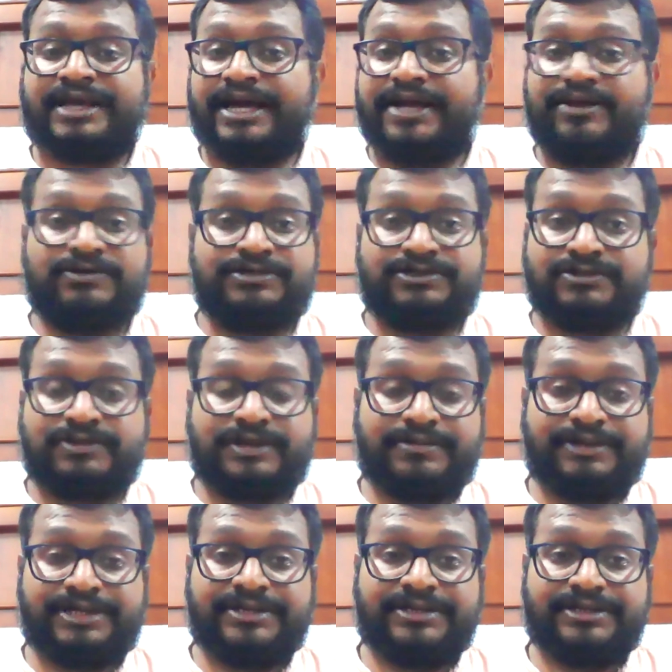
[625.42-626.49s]
And also, I
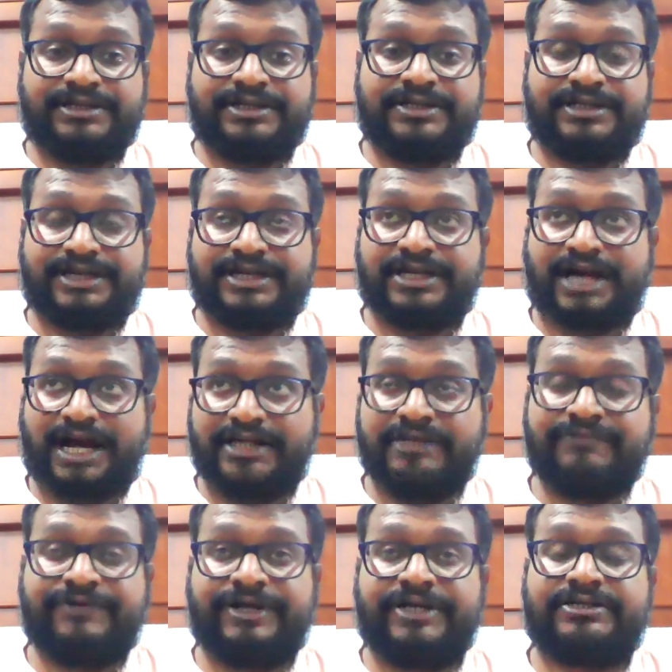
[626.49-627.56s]
mean, there are
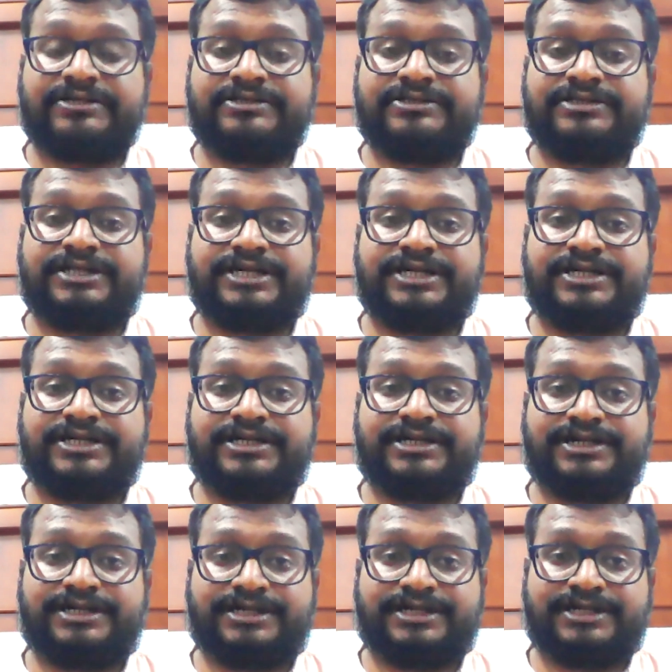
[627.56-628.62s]
other factors like
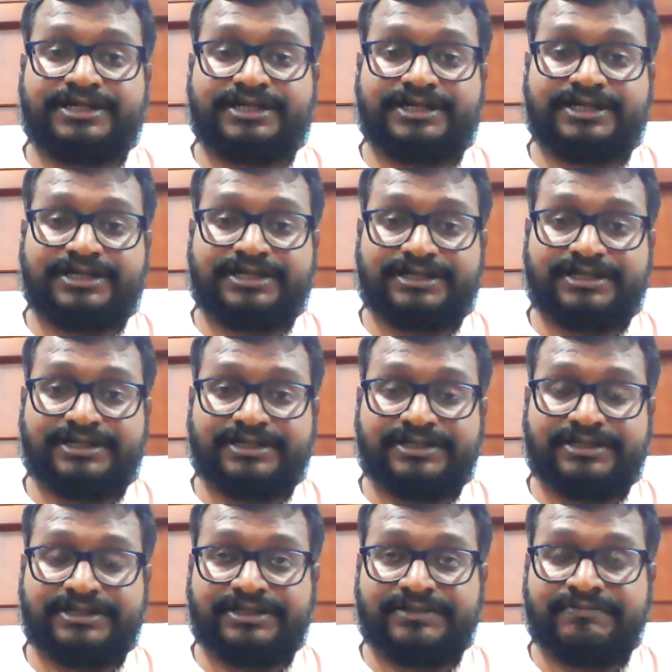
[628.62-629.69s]

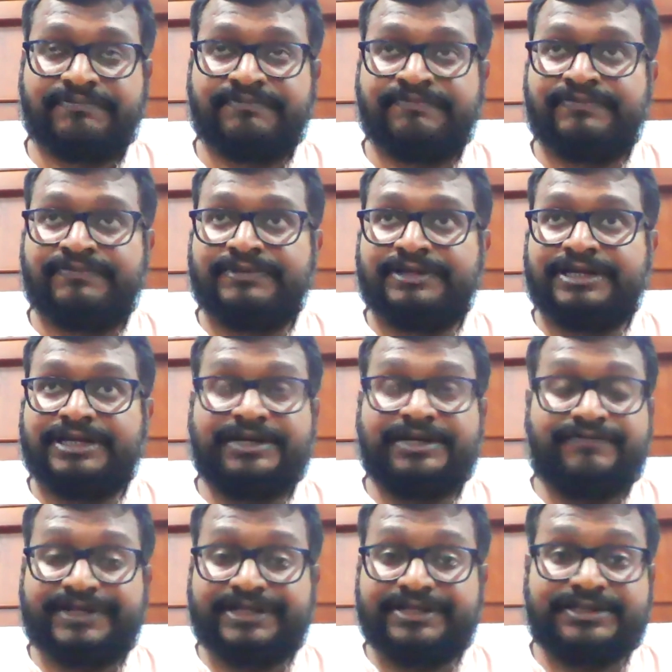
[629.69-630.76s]
the
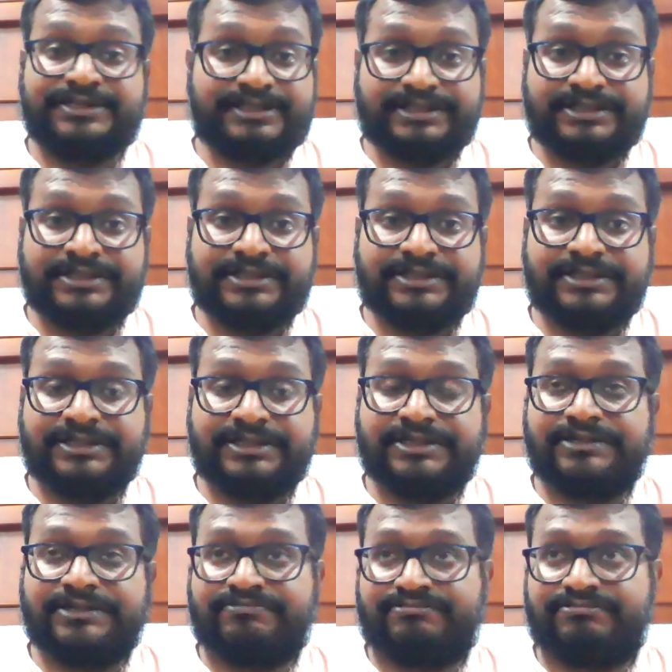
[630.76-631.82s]
even
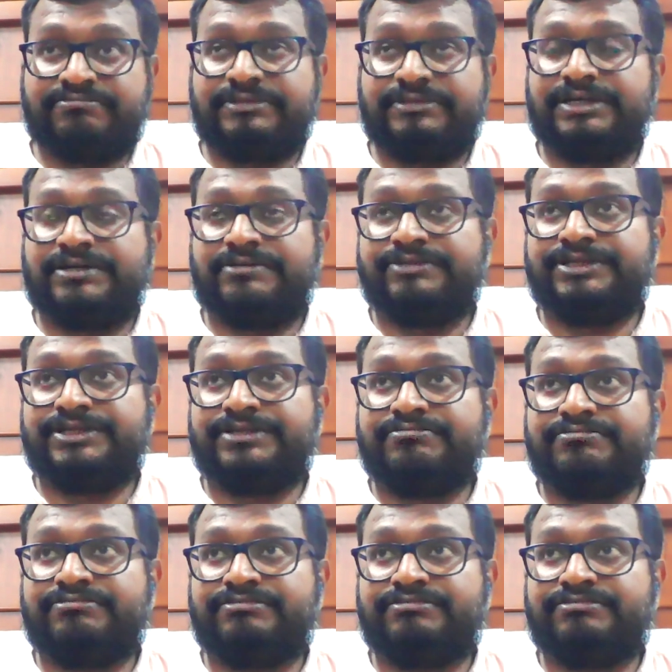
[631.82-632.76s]
the, I mean,